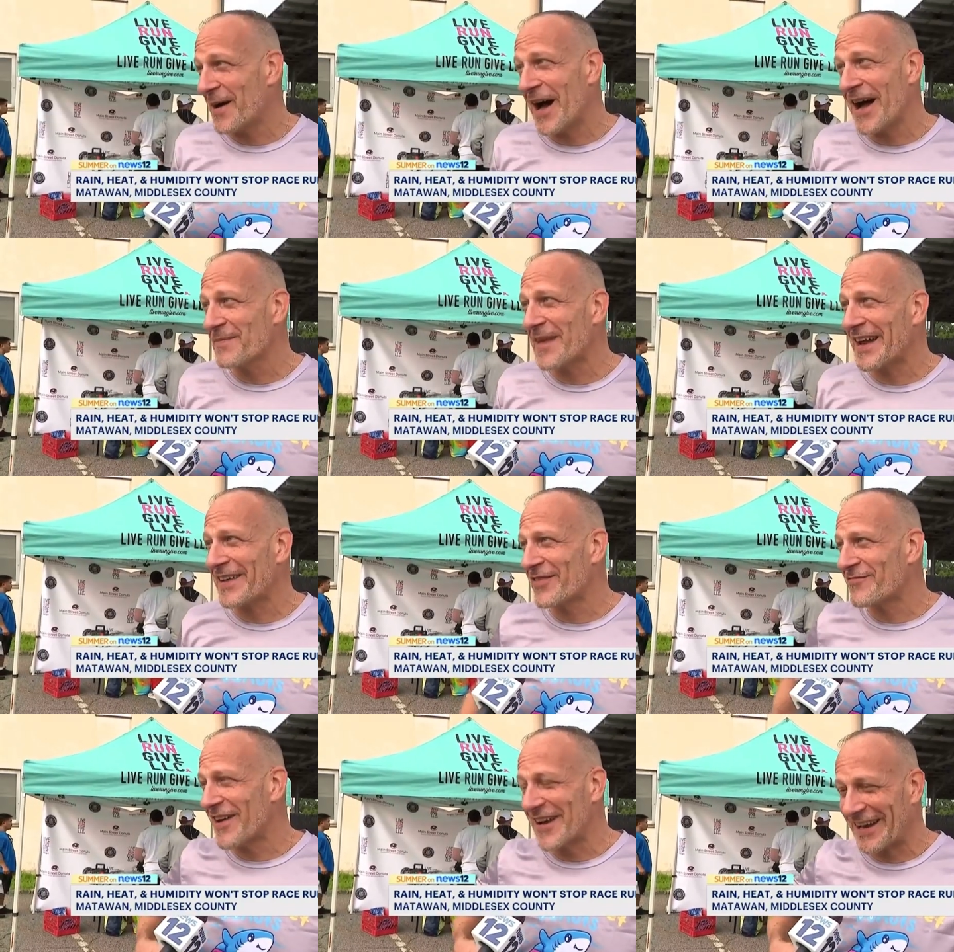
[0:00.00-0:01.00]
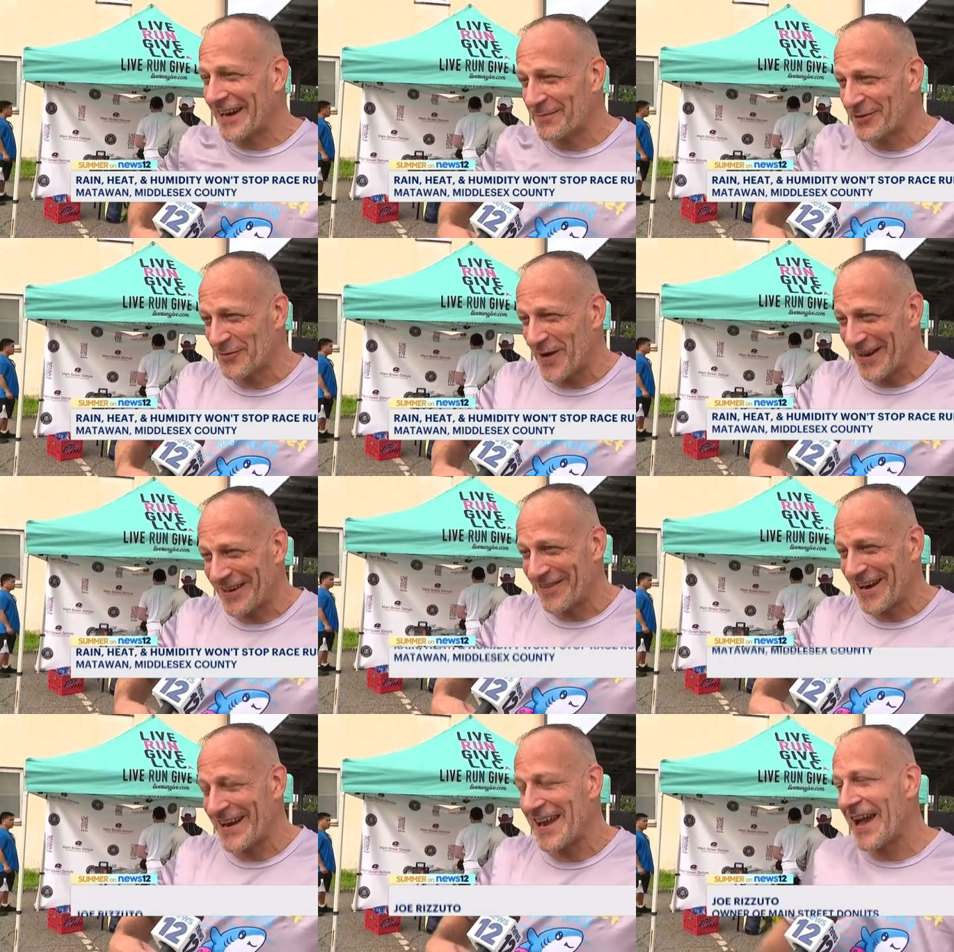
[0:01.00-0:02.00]
I'm not even running and I'm sweating
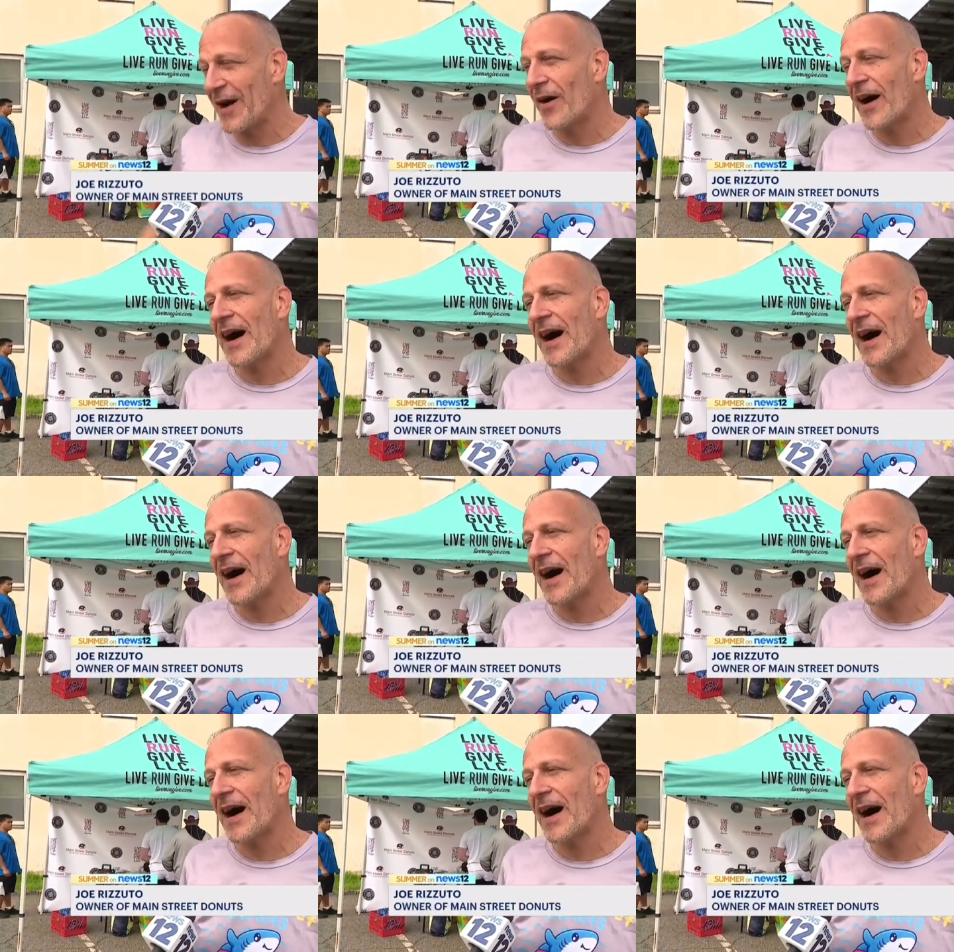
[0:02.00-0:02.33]
right now.